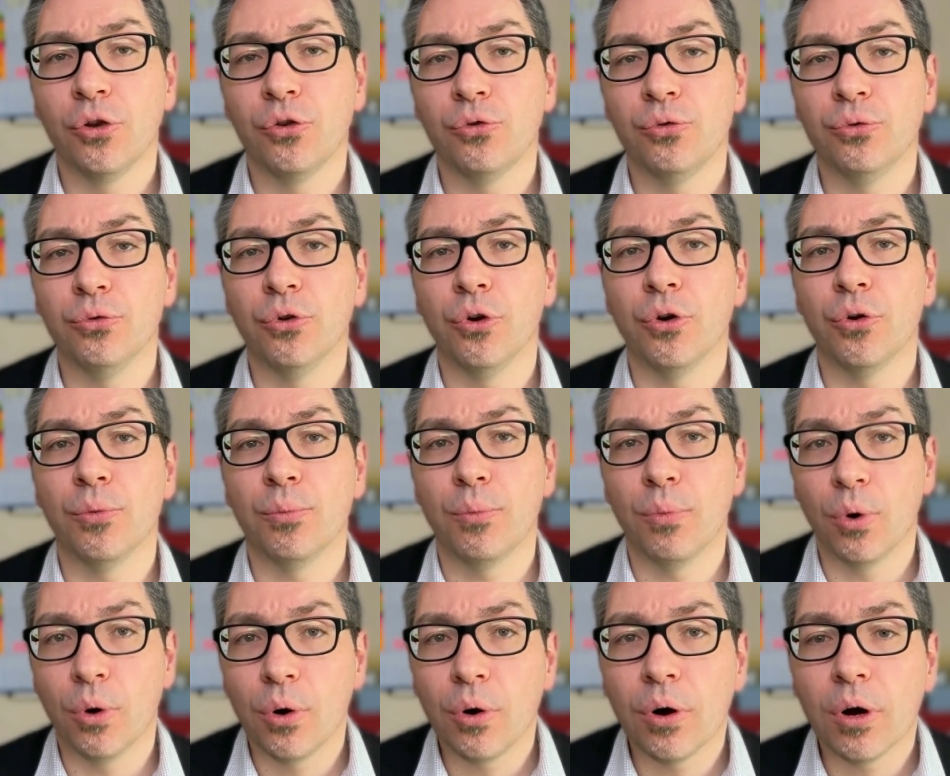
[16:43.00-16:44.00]
To learn
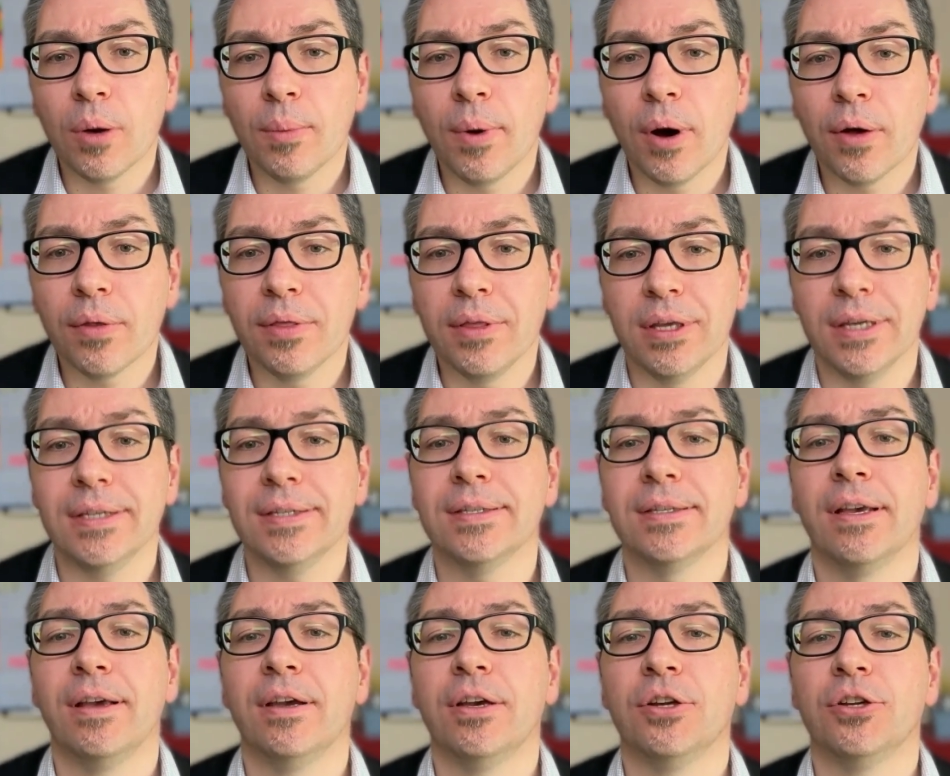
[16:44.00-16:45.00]
more about
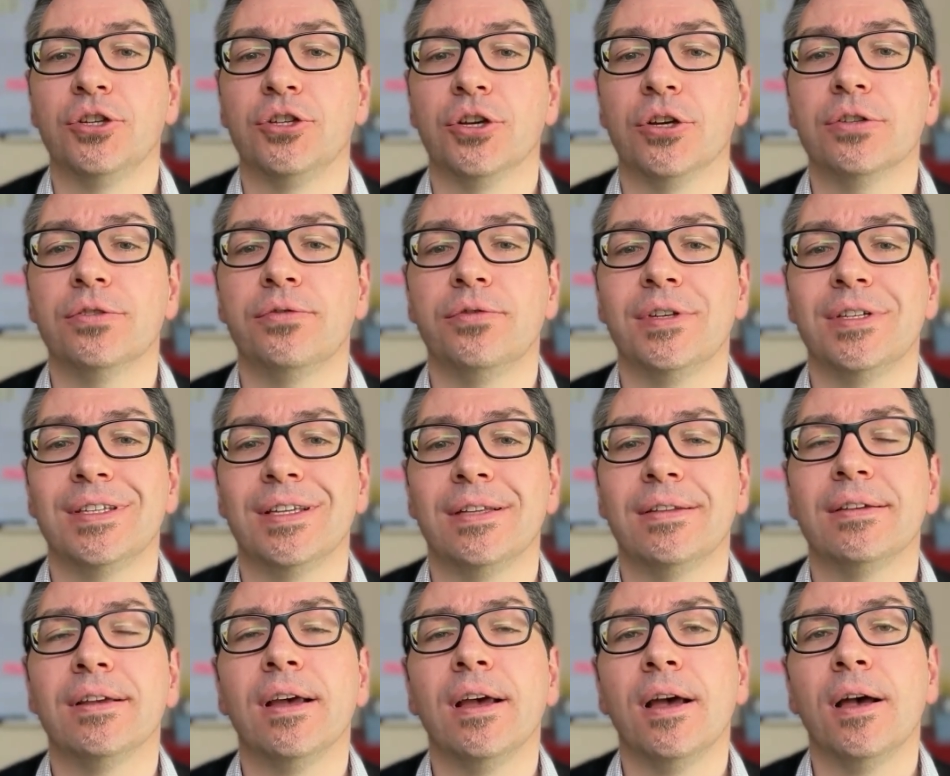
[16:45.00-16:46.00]
this, just
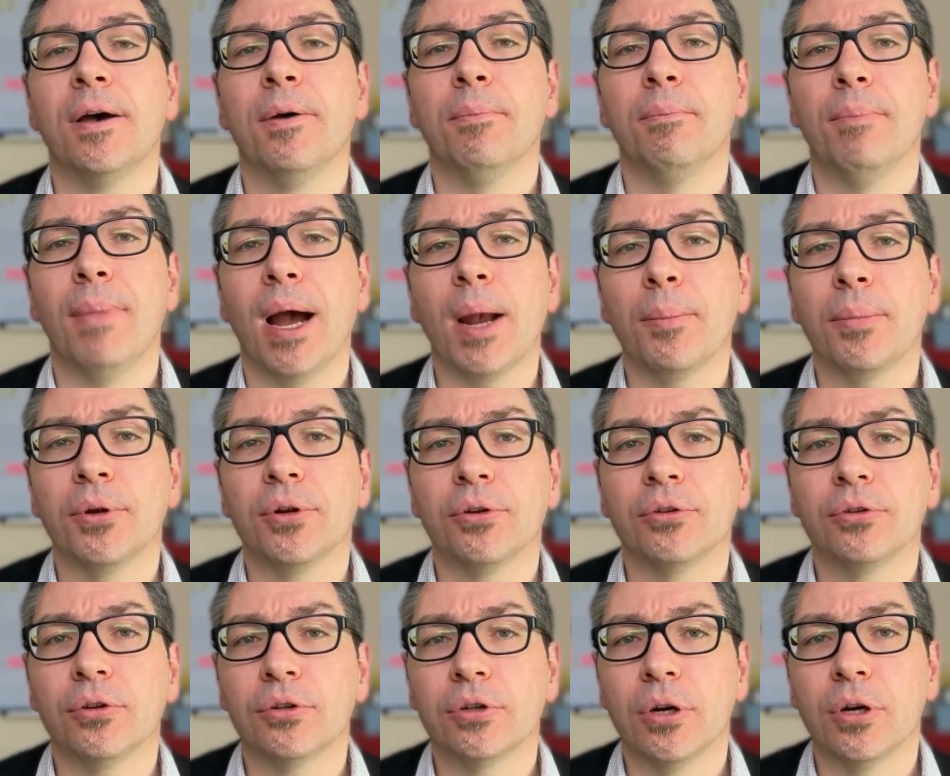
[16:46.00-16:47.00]
visit
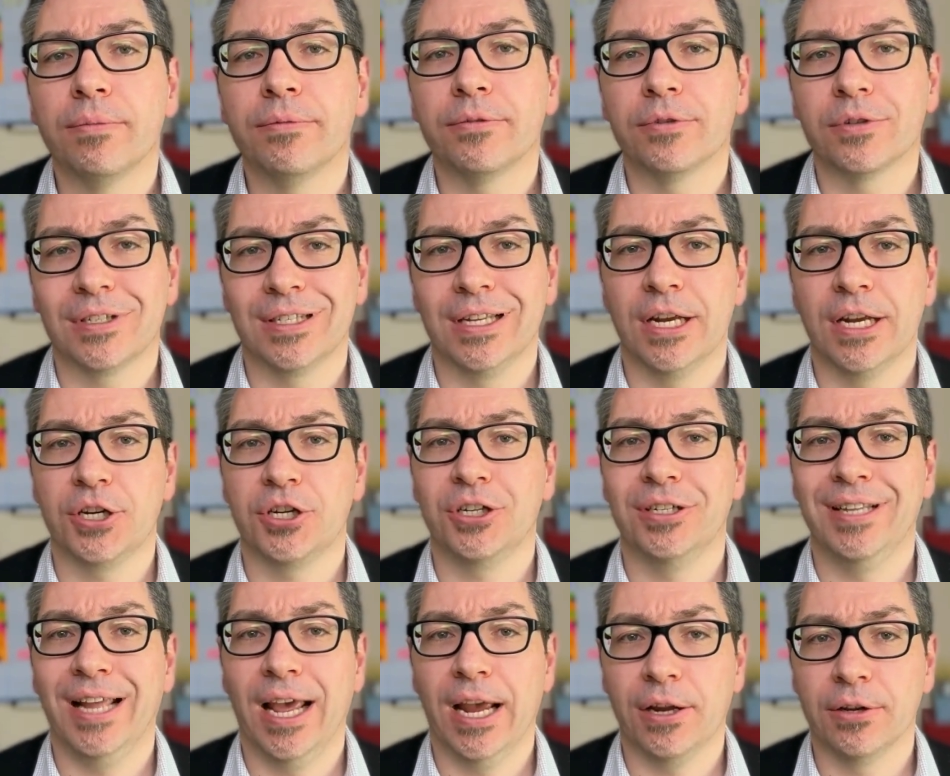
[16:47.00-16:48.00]

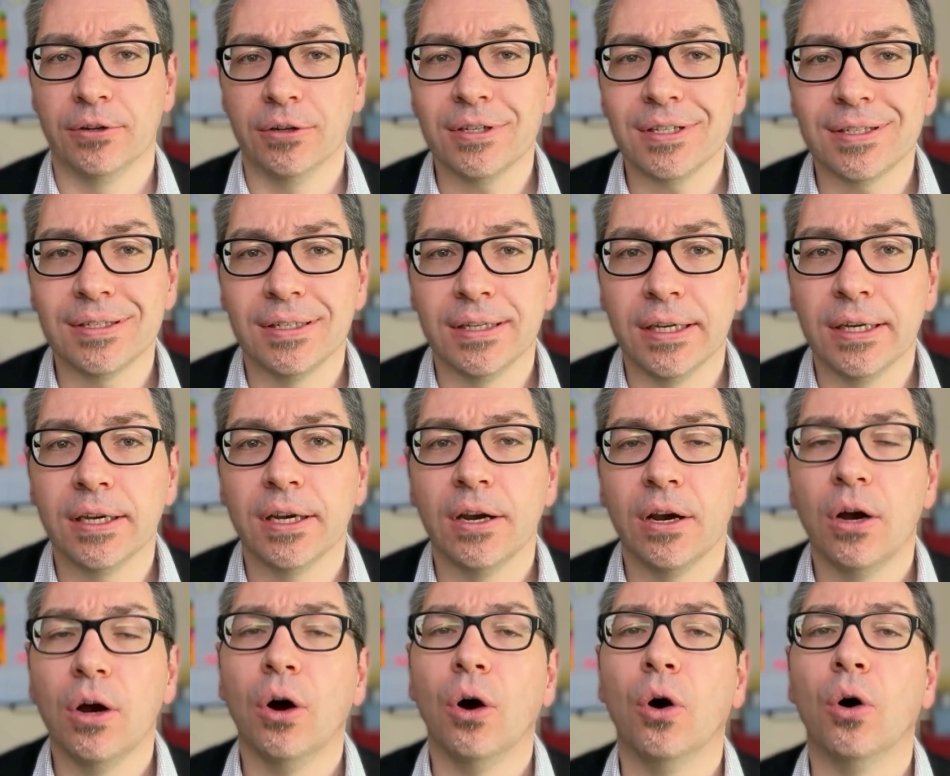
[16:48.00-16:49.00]
macpreneur.com/diagnostic
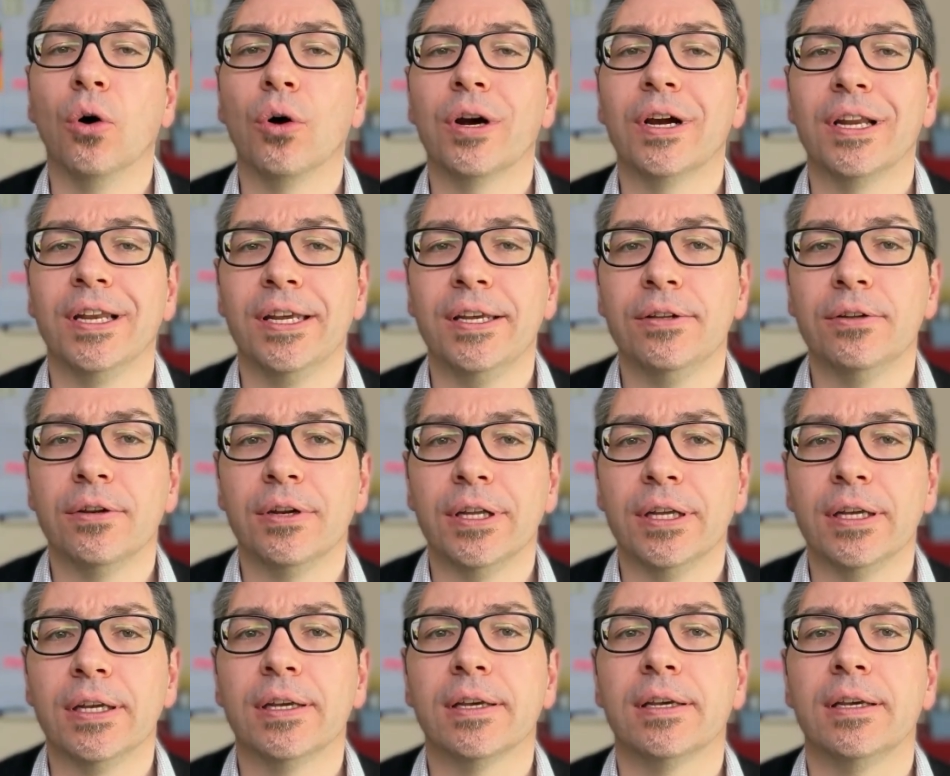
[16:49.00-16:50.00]
or click the
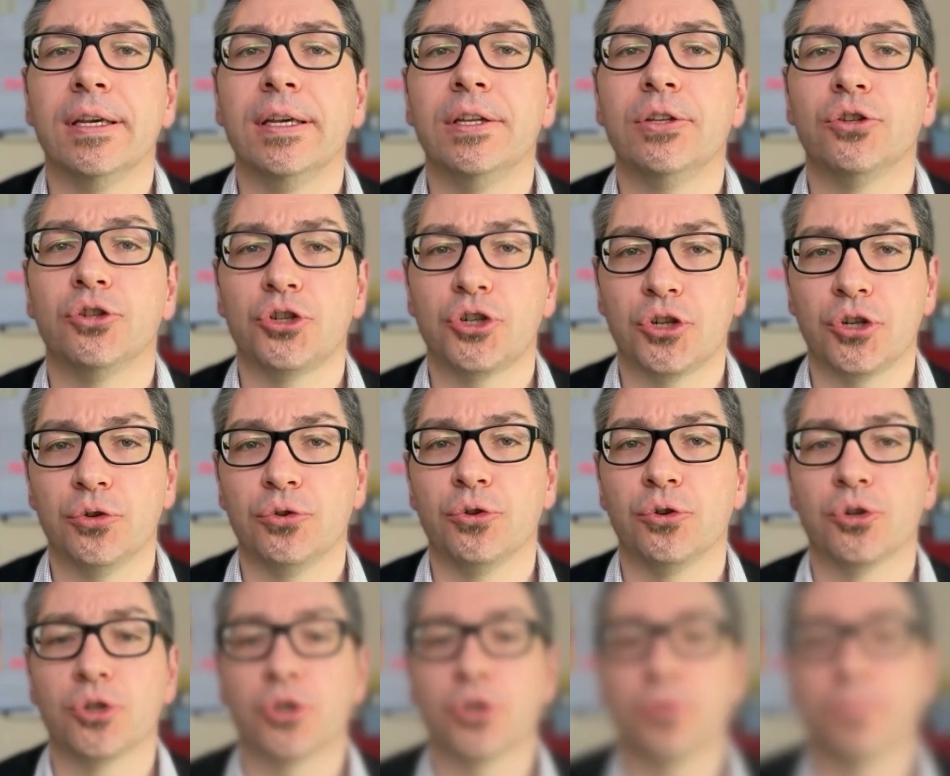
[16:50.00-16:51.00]
link in the show
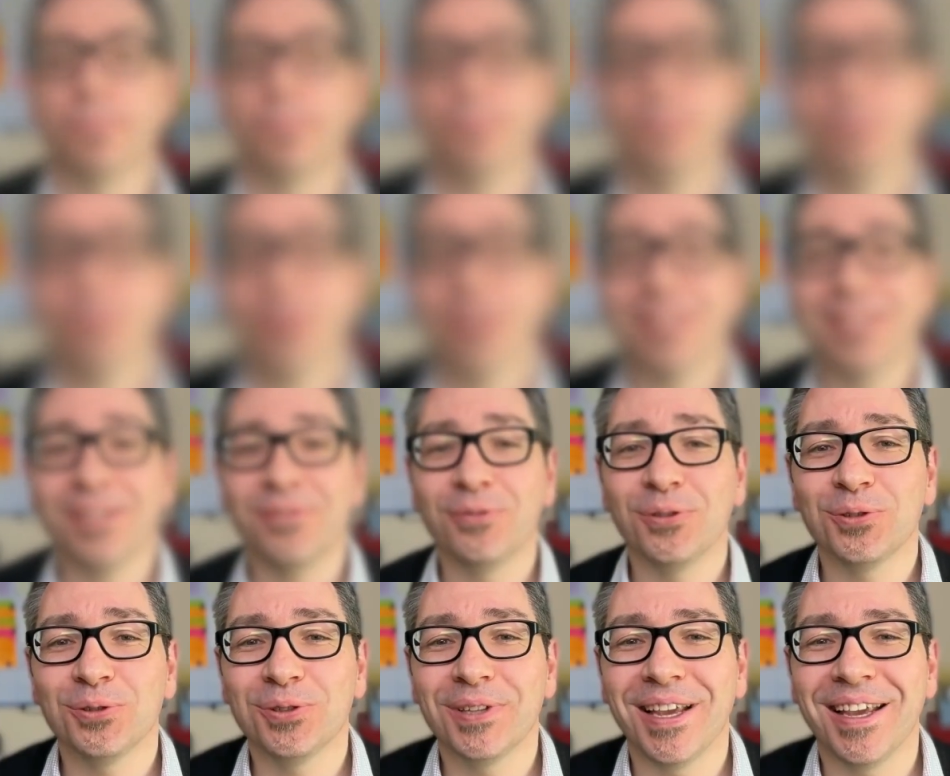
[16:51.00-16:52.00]
notes. So that's it
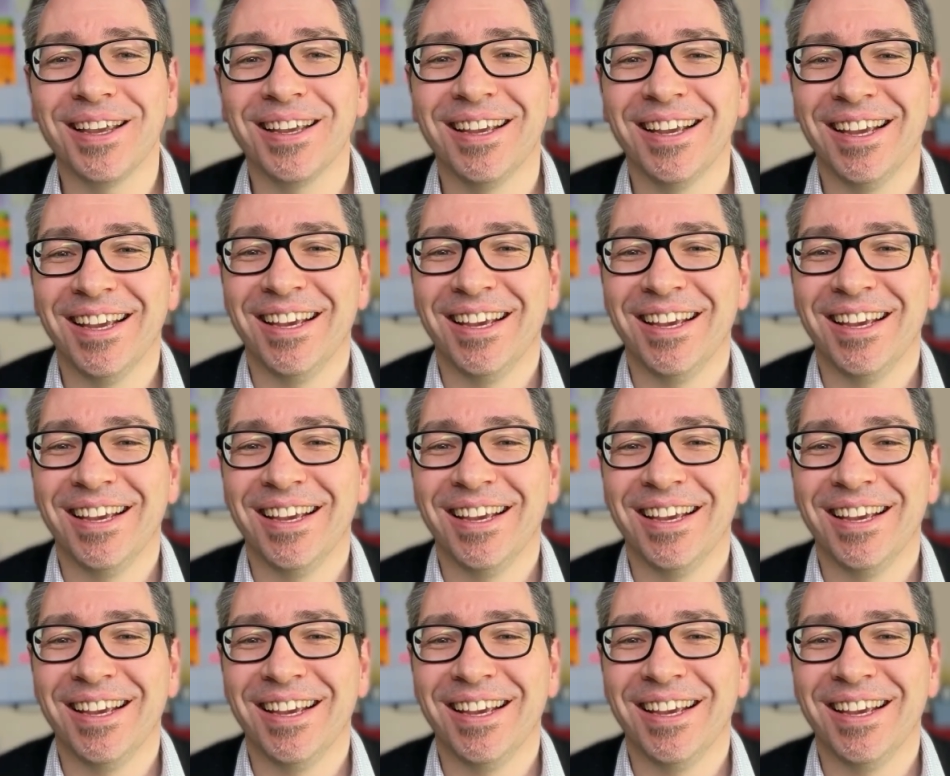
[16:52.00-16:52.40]
for today.